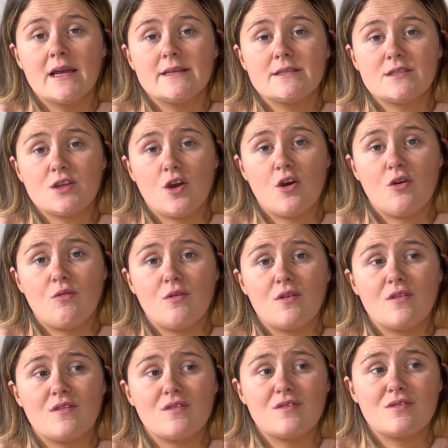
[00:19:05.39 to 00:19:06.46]
So
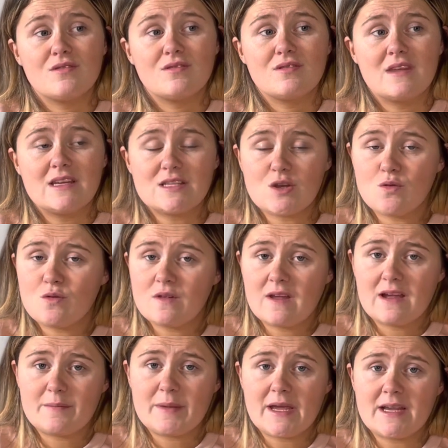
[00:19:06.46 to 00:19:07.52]
there's all
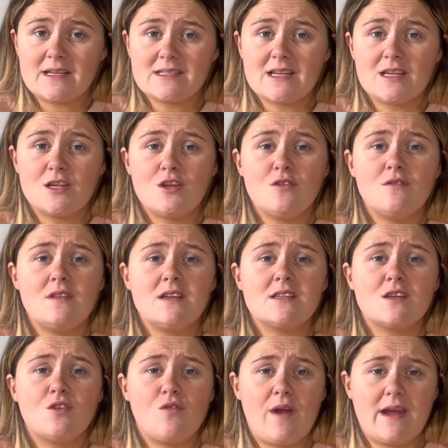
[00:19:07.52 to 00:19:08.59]
that behind it. There's
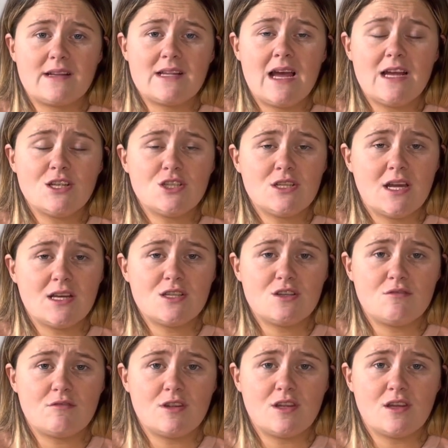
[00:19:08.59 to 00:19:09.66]
correct hashtags you
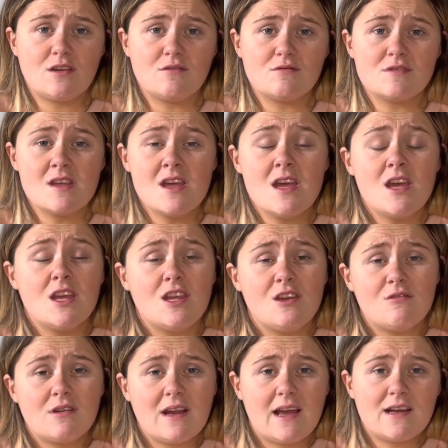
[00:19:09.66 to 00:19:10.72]
can use. You
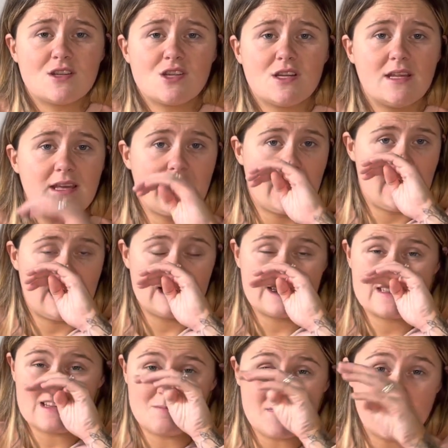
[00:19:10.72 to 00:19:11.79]
can actually get
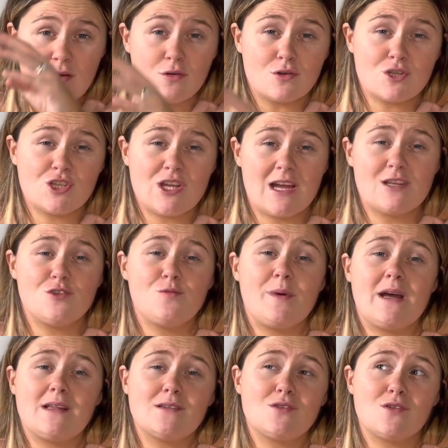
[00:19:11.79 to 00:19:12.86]
something called shadow
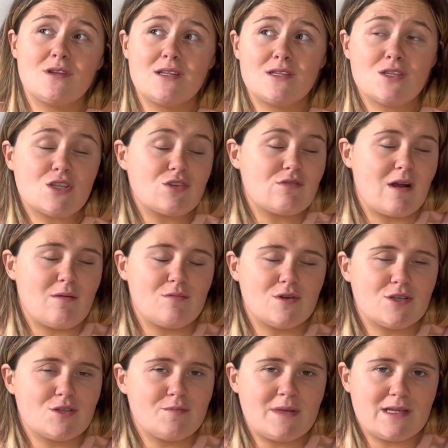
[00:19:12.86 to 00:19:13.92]
banned on Instagram,
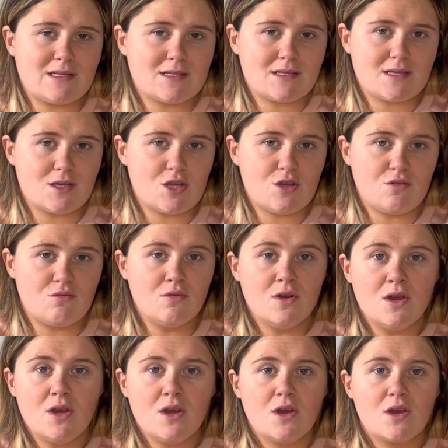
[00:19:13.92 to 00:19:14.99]
which means that you
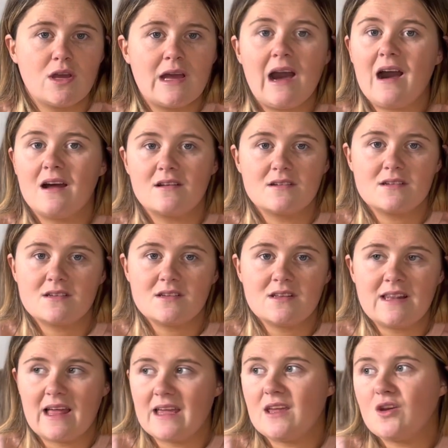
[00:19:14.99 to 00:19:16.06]
can't
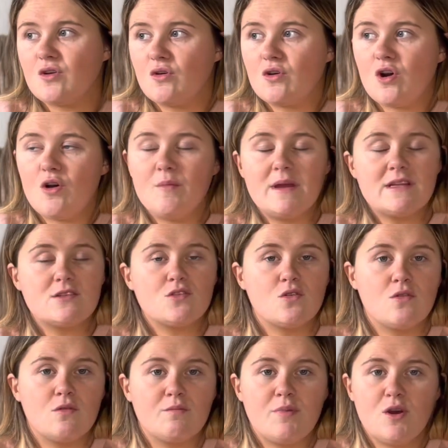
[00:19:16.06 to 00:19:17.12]
like or comment
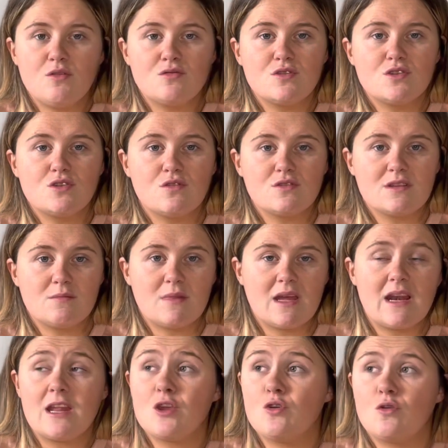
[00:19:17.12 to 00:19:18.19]
or post or
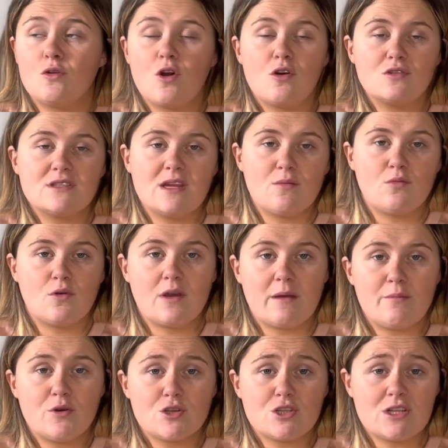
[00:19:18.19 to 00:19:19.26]
something, and your content won't get
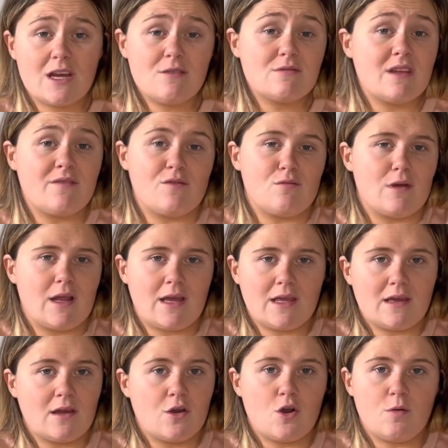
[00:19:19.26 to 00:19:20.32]
pushed out if you
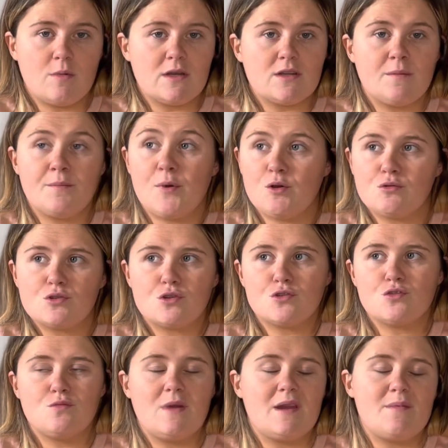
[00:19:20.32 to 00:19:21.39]
like and comment and post on
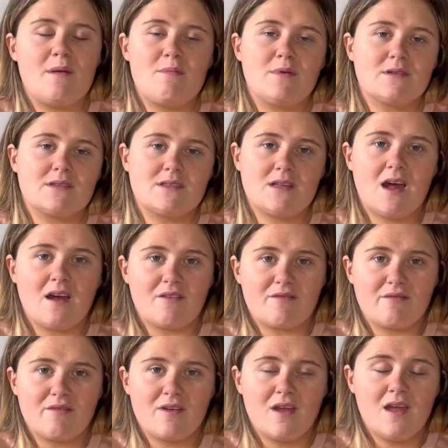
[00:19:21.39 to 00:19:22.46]
too many people's
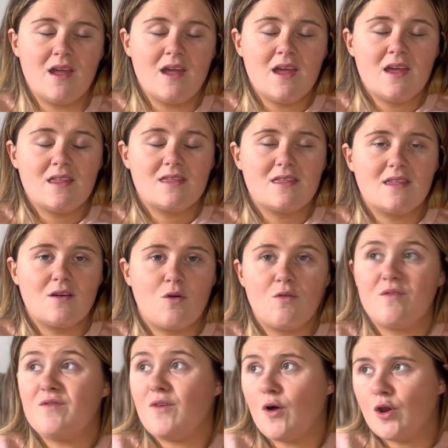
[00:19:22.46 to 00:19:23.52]
stuff, or
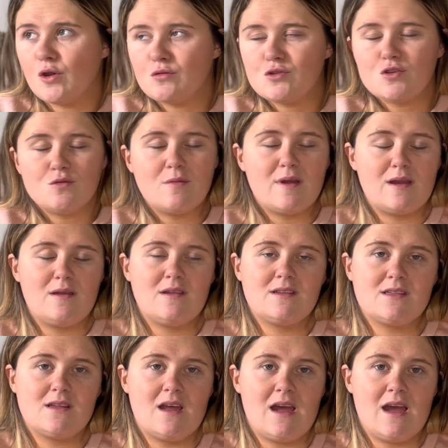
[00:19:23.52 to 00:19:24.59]
follow too many
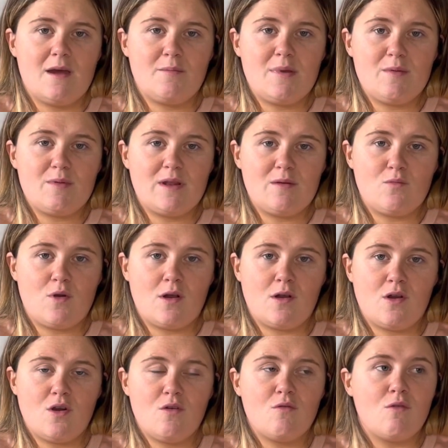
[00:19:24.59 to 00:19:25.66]
people in one
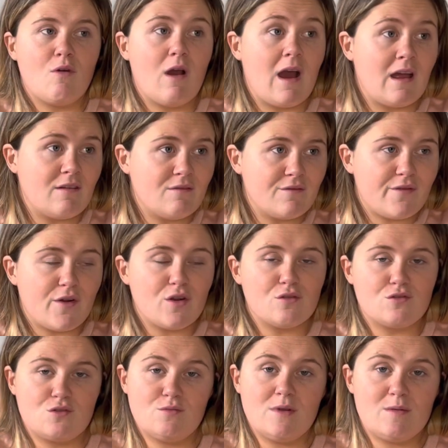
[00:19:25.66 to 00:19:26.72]
go, or unfollow
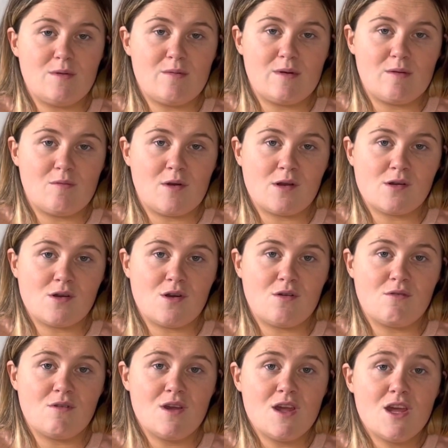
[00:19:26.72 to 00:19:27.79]
too many people in one
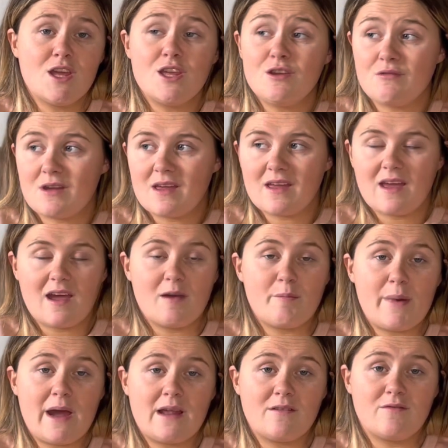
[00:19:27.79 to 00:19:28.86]
go. You can get a
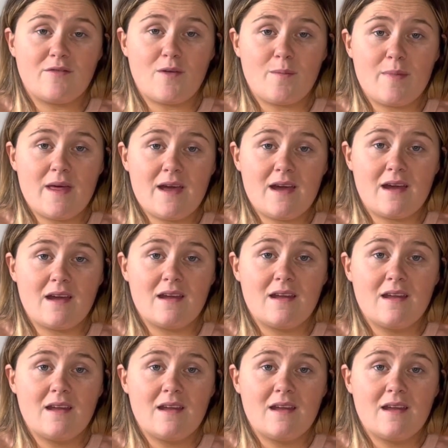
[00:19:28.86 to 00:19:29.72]
ban from that.